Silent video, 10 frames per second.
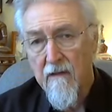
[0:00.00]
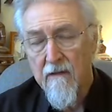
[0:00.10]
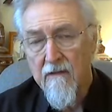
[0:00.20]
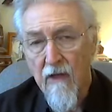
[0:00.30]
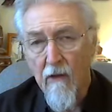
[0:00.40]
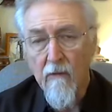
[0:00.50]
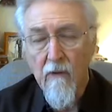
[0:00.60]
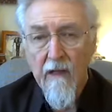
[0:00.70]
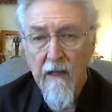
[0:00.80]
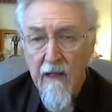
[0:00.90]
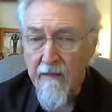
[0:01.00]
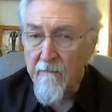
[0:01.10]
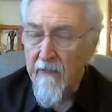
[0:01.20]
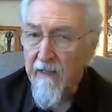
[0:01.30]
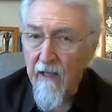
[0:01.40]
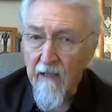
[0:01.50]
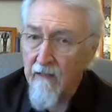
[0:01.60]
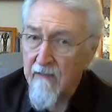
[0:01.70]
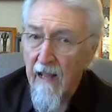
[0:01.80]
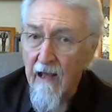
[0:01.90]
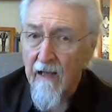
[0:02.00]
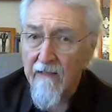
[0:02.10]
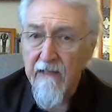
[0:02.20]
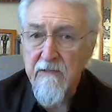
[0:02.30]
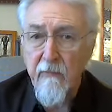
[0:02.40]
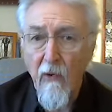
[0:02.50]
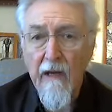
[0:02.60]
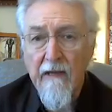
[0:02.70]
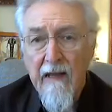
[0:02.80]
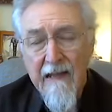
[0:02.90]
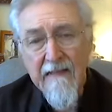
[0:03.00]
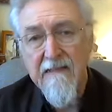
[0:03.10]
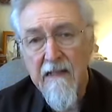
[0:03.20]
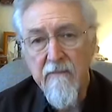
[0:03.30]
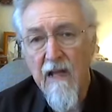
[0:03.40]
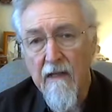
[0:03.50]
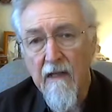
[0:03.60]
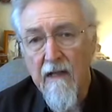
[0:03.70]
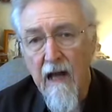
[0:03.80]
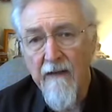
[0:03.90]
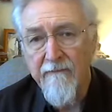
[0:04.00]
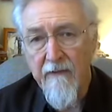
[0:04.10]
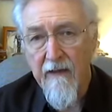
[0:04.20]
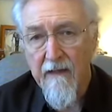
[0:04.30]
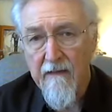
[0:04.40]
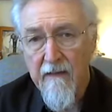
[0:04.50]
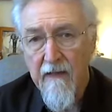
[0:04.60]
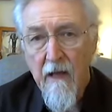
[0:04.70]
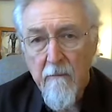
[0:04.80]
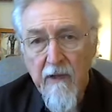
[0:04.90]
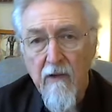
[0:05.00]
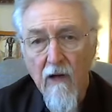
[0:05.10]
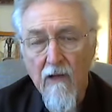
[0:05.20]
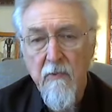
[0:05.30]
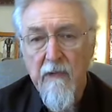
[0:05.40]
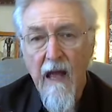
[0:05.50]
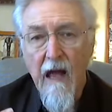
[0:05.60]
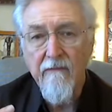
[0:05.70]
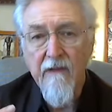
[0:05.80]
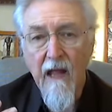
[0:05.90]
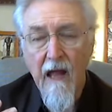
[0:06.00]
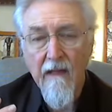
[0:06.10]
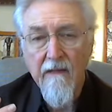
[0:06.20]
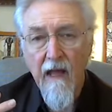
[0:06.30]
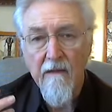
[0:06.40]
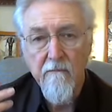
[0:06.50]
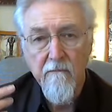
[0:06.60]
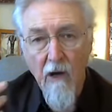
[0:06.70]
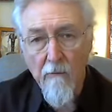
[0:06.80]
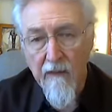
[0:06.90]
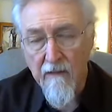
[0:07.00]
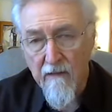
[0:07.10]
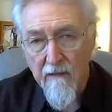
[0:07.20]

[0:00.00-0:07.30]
So in the beginning, now at this point, it seems like a conflict because we haven't had that moment